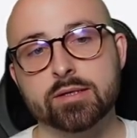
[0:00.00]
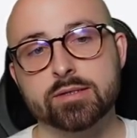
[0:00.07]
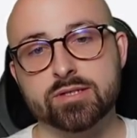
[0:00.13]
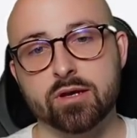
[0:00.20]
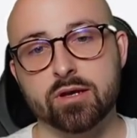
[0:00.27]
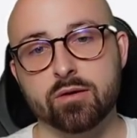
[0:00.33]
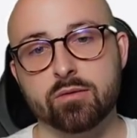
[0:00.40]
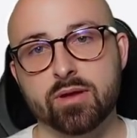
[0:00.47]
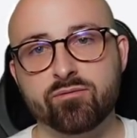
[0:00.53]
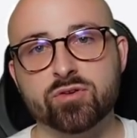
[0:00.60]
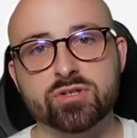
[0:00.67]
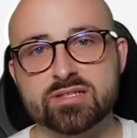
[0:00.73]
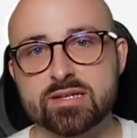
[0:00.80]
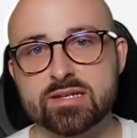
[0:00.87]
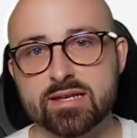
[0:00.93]
So if
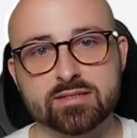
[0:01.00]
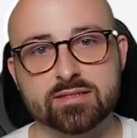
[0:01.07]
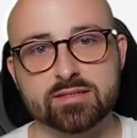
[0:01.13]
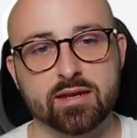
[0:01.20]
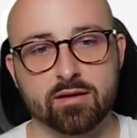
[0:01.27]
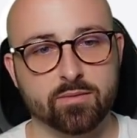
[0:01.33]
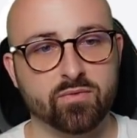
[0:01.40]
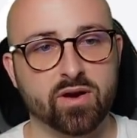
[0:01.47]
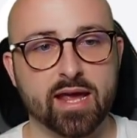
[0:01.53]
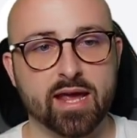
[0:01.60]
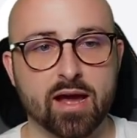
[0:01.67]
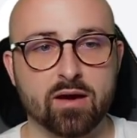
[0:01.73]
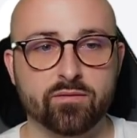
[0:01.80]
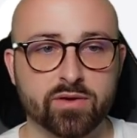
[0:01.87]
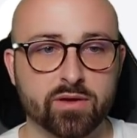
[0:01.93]
you're just listening, I can read it
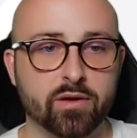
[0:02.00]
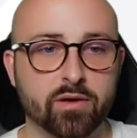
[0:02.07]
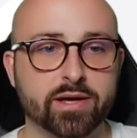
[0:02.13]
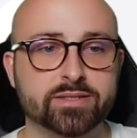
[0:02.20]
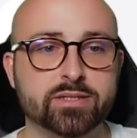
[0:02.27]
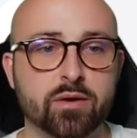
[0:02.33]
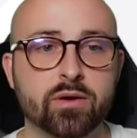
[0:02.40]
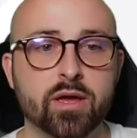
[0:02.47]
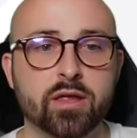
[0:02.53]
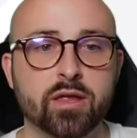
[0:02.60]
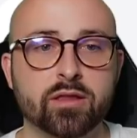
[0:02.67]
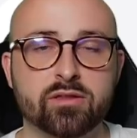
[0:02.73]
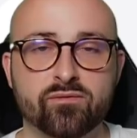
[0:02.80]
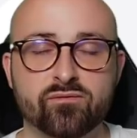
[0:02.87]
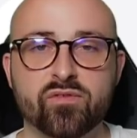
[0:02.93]
out for you guys. So
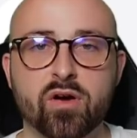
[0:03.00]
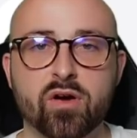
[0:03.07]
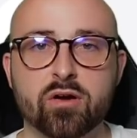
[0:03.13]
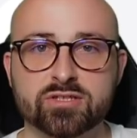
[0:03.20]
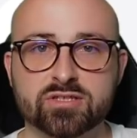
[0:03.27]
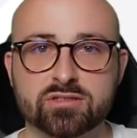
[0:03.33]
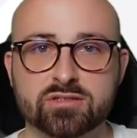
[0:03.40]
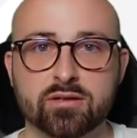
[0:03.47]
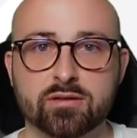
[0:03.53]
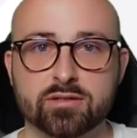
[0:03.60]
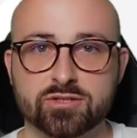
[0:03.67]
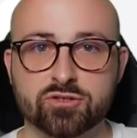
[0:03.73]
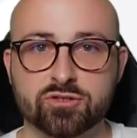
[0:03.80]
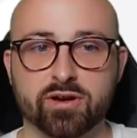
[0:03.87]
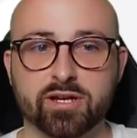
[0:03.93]
the first
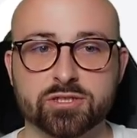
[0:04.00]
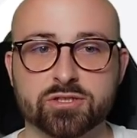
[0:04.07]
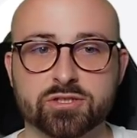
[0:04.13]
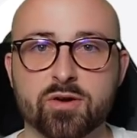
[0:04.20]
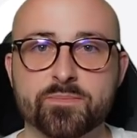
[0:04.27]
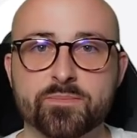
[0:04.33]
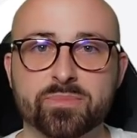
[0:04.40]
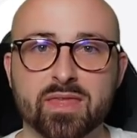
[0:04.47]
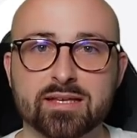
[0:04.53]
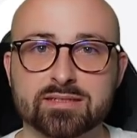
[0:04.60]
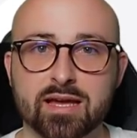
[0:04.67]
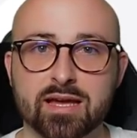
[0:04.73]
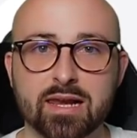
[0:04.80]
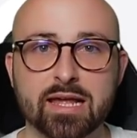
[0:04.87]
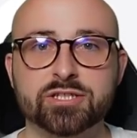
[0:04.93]
screenshot
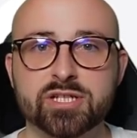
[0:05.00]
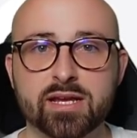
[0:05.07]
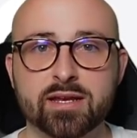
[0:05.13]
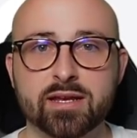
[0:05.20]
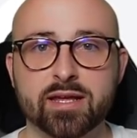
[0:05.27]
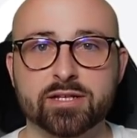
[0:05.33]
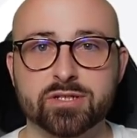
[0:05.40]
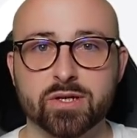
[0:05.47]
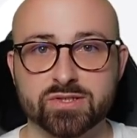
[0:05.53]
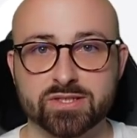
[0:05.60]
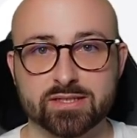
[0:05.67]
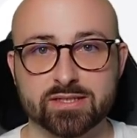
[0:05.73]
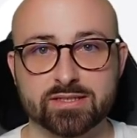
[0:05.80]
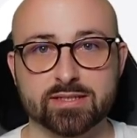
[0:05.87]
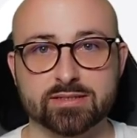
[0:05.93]
is Kelechi Iheanacho
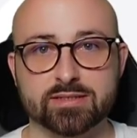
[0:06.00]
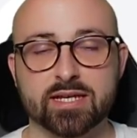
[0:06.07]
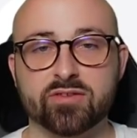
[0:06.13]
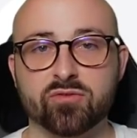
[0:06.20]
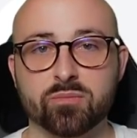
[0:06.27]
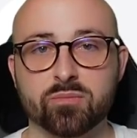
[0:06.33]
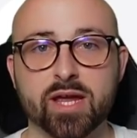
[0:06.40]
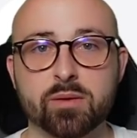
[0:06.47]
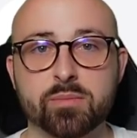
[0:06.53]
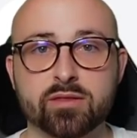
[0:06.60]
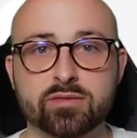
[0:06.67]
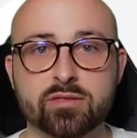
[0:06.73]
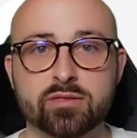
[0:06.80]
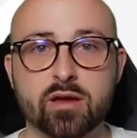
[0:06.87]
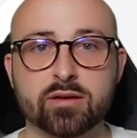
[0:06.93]
statistics from game week
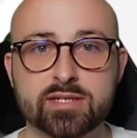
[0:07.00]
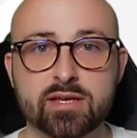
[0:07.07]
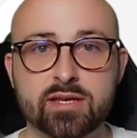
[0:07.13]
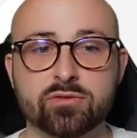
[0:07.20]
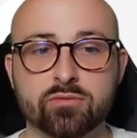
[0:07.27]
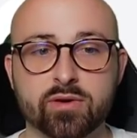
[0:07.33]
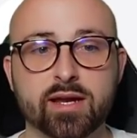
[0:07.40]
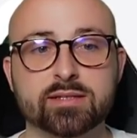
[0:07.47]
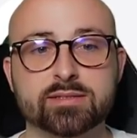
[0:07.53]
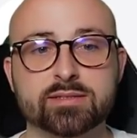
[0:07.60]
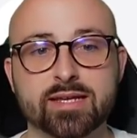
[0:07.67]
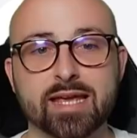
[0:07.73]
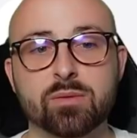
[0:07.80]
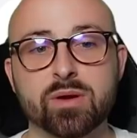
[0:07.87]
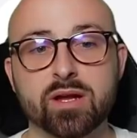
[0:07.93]
33 to
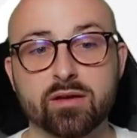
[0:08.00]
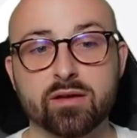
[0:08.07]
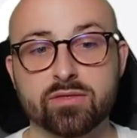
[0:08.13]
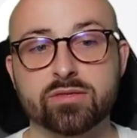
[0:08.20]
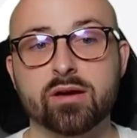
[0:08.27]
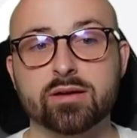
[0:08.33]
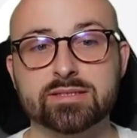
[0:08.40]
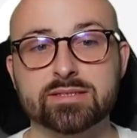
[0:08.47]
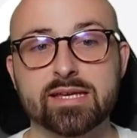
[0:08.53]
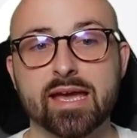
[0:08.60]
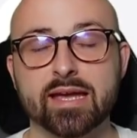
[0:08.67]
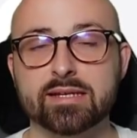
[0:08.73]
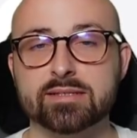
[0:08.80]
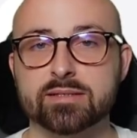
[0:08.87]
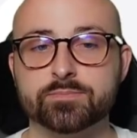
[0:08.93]
game week
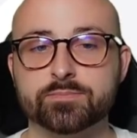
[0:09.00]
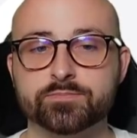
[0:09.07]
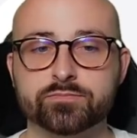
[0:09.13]
38.